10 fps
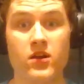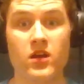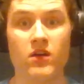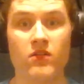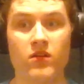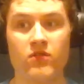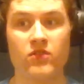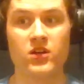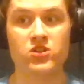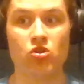of
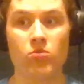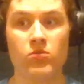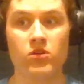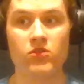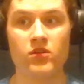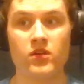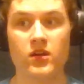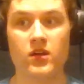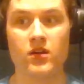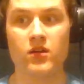October,
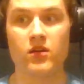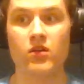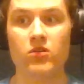and